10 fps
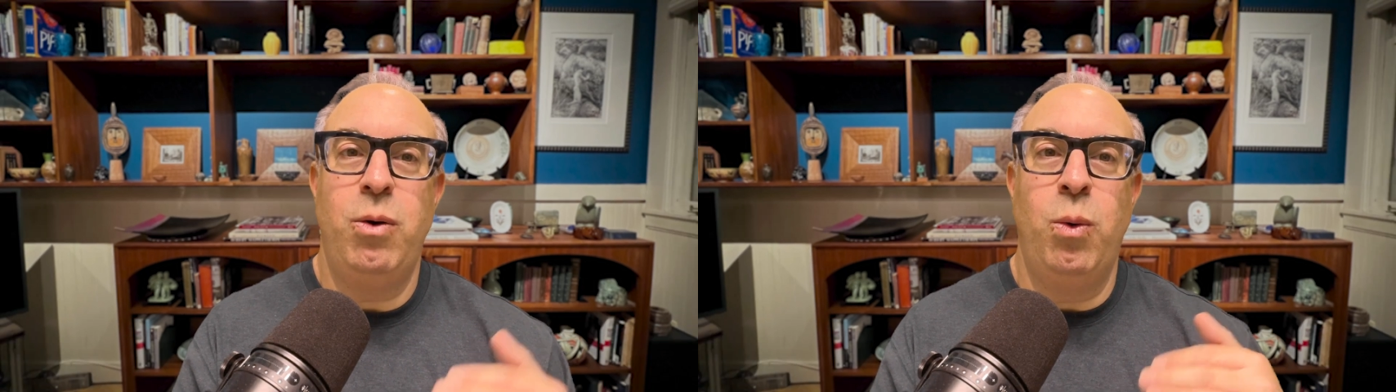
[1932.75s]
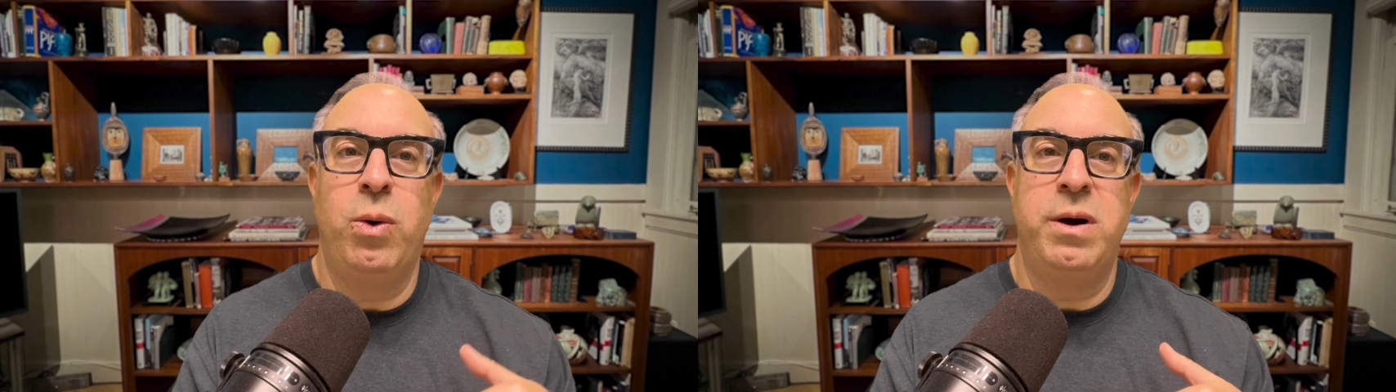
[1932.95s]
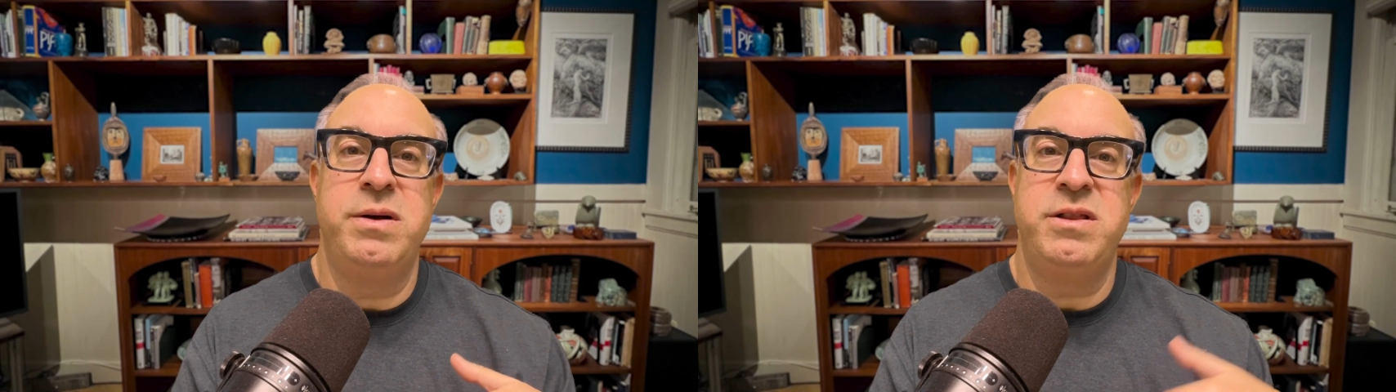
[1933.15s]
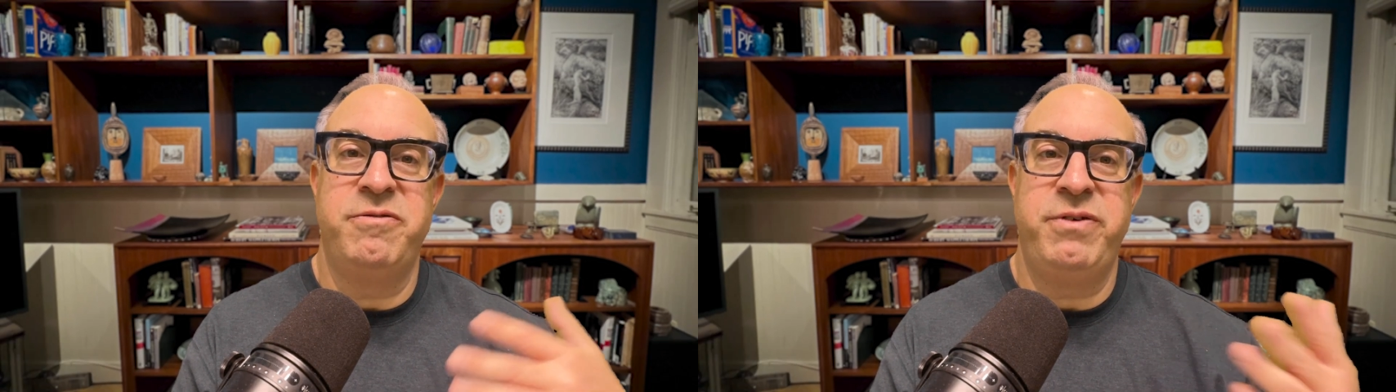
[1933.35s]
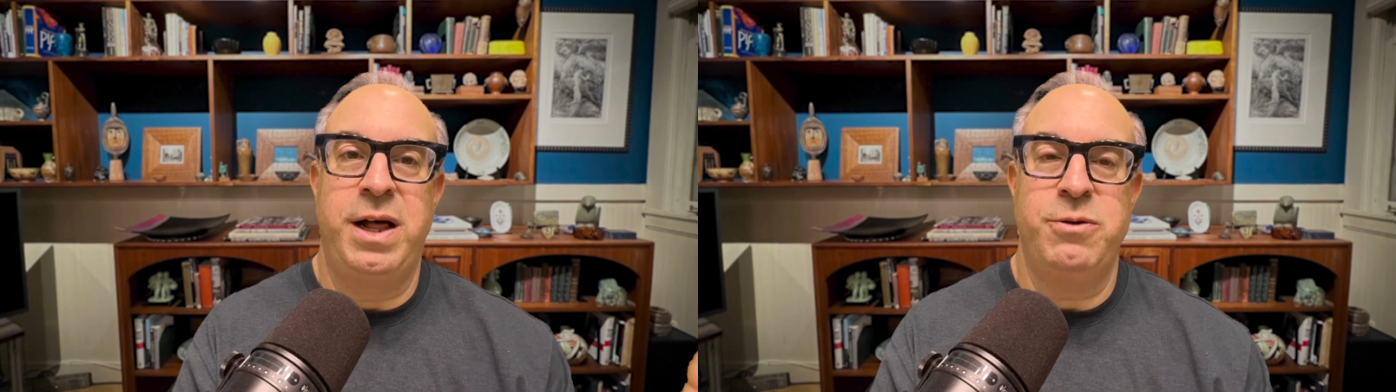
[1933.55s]
or the
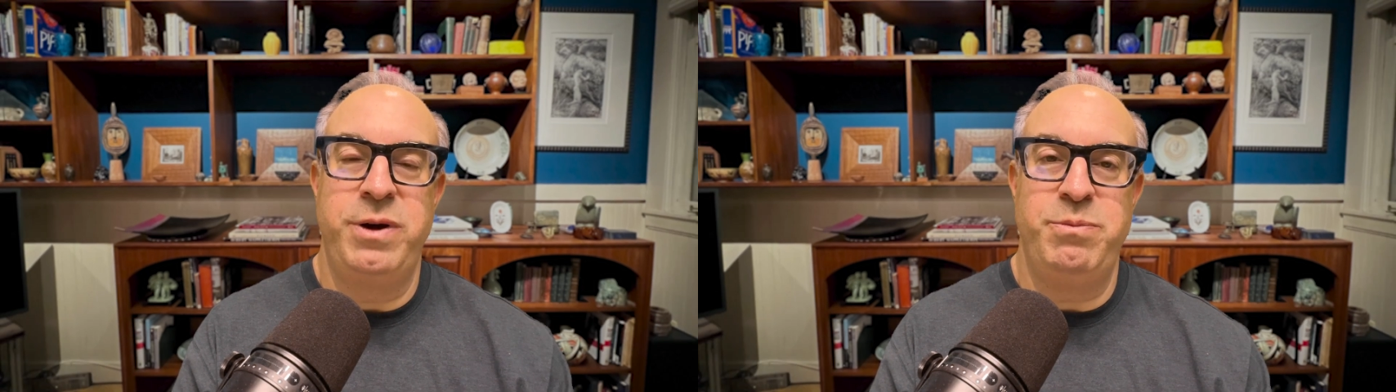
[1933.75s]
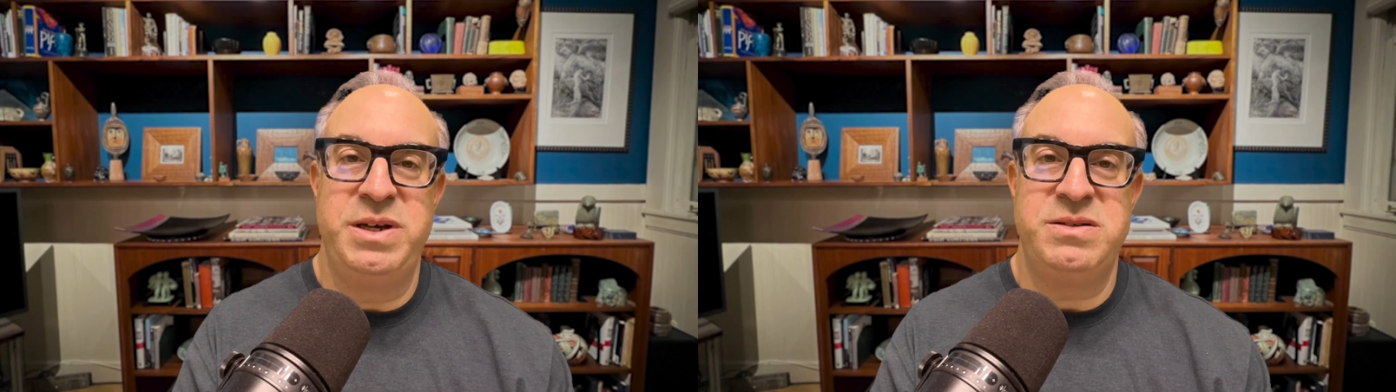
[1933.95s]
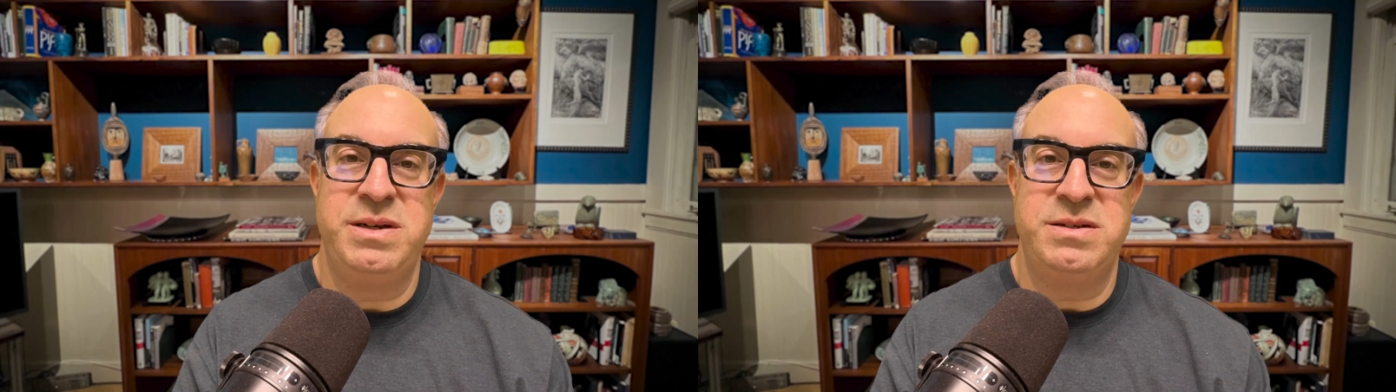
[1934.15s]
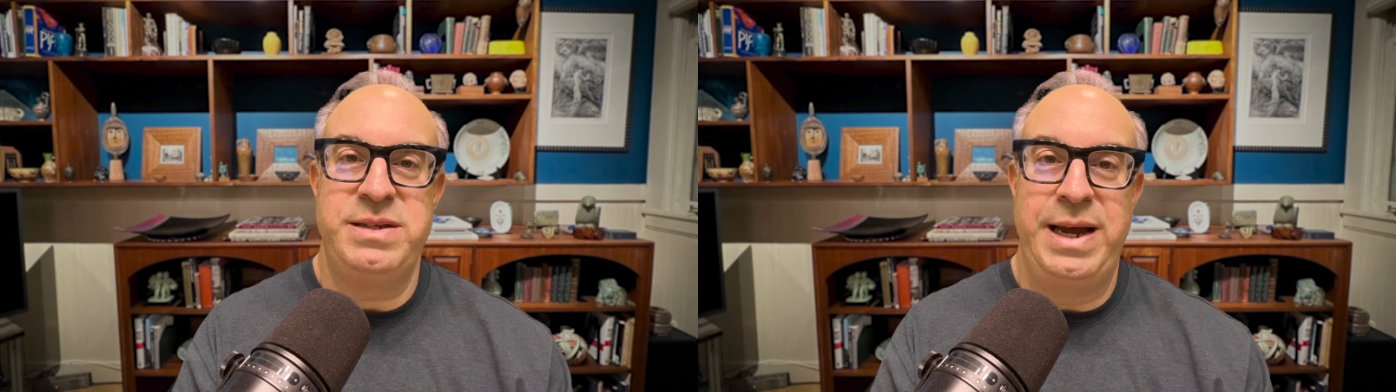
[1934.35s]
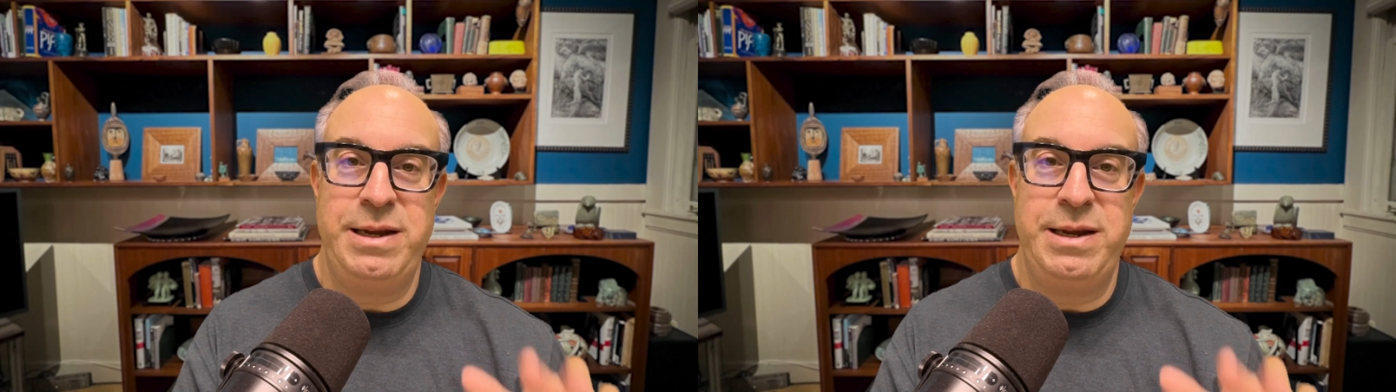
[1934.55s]
following business day,